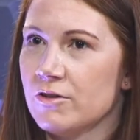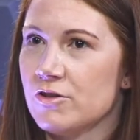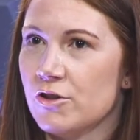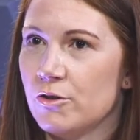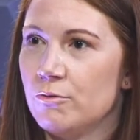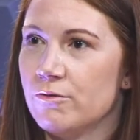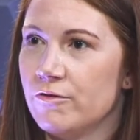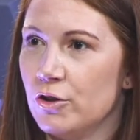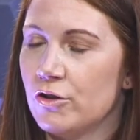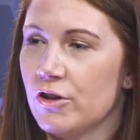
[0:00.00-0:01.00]
to
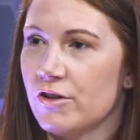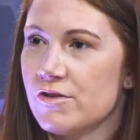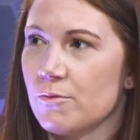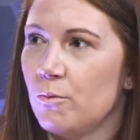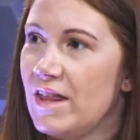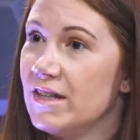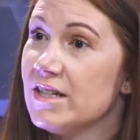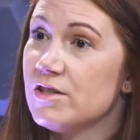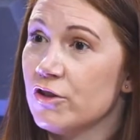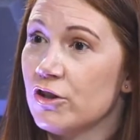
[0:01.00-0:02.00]
focus where they
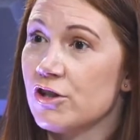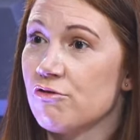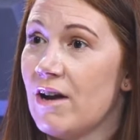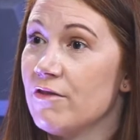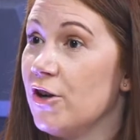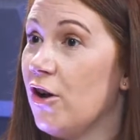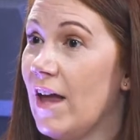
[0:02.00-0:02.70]
need to focus rather than all